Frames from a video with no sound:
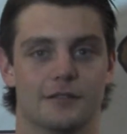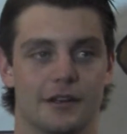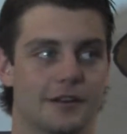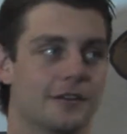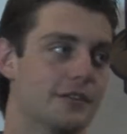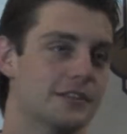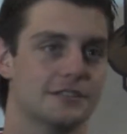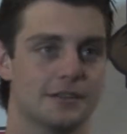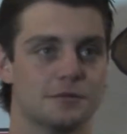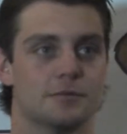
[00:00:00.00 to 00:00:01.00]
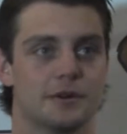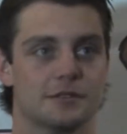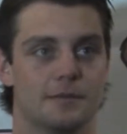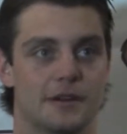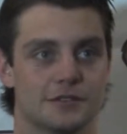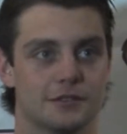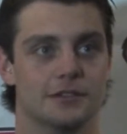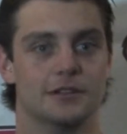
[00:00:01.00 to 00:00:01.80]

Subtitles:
I know this team's pretty special.